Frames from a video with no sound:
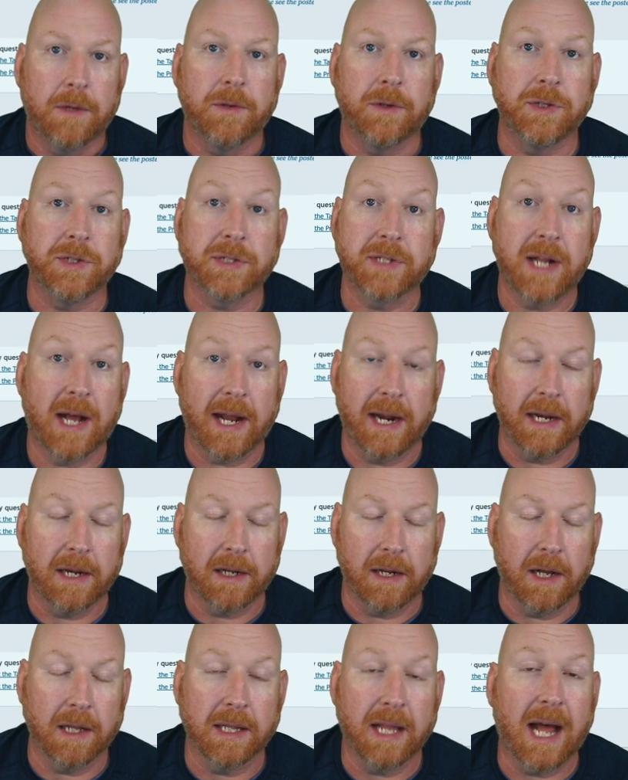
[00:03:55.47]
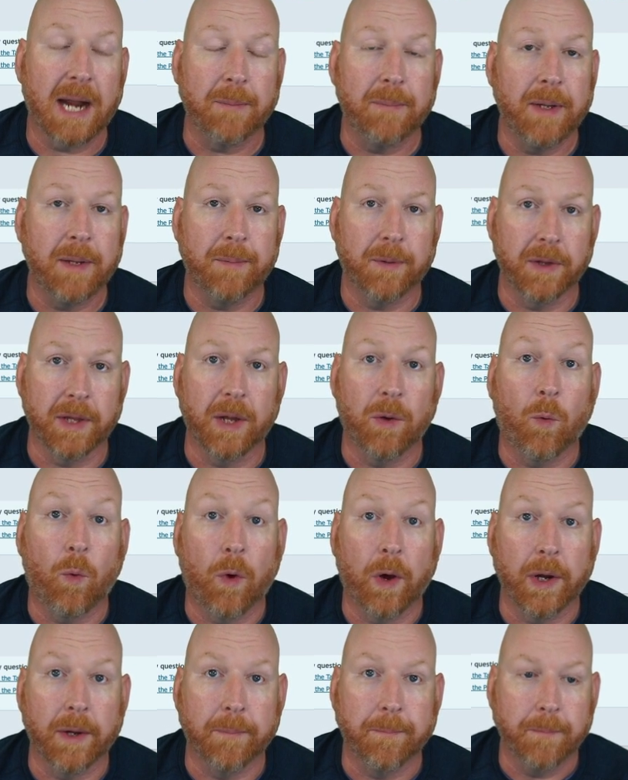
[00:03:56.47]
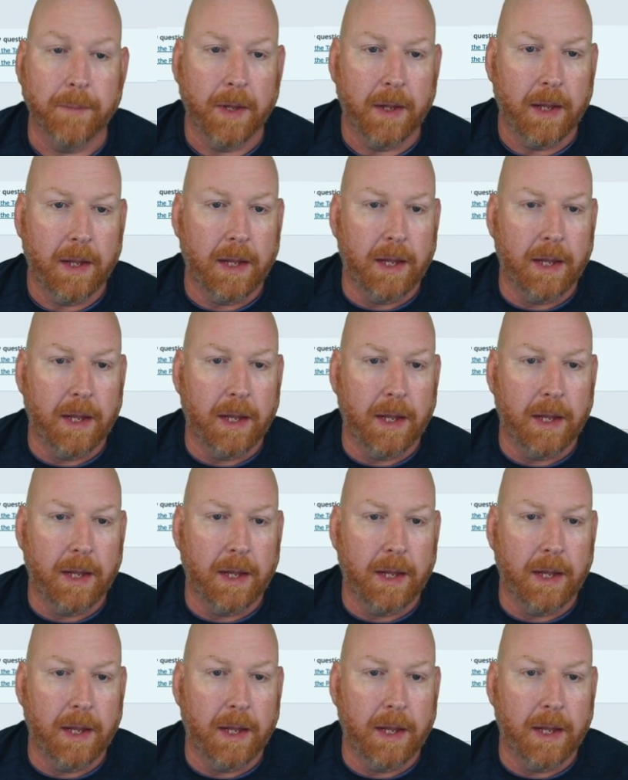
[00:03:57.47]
there's just not a lot of people that want them.